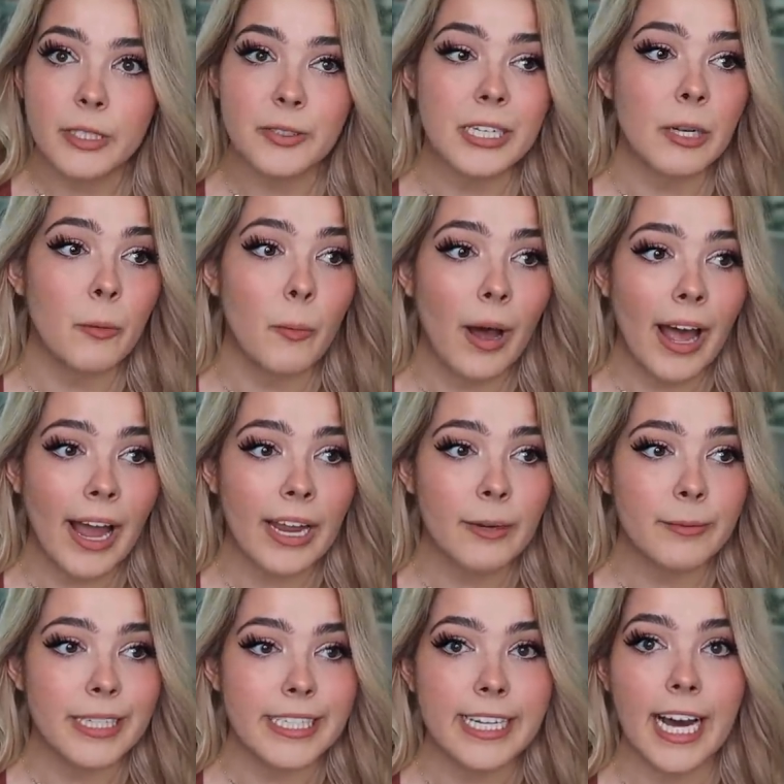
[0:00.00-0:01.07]
drink
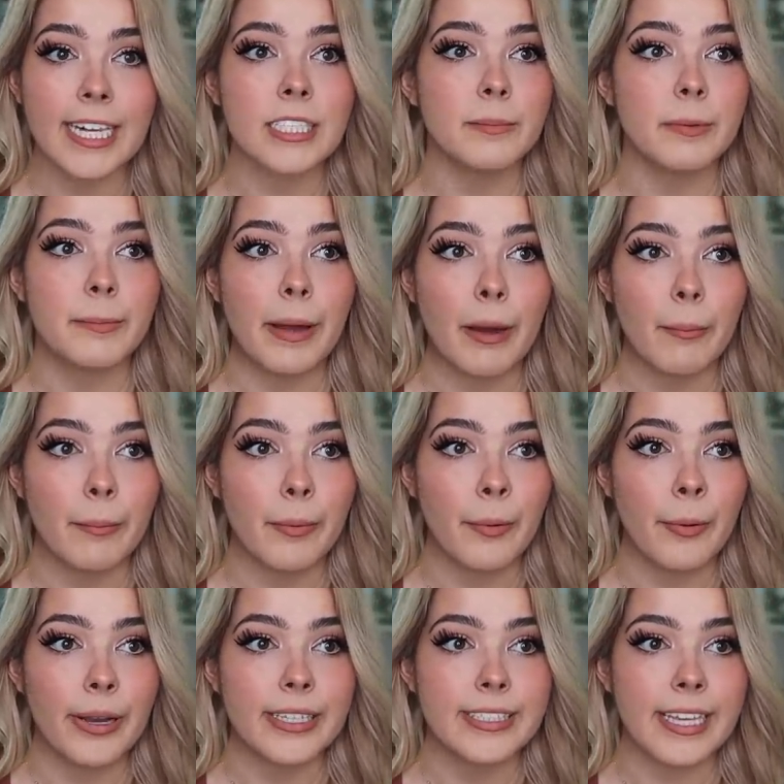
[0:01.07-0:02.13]
wine, we gossip about
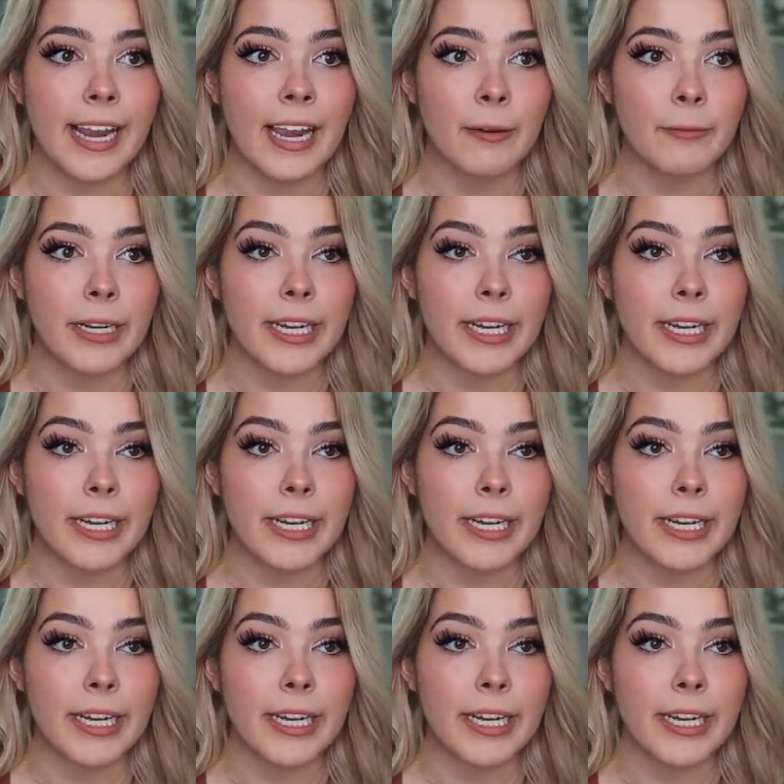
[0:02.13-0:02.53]
boys, and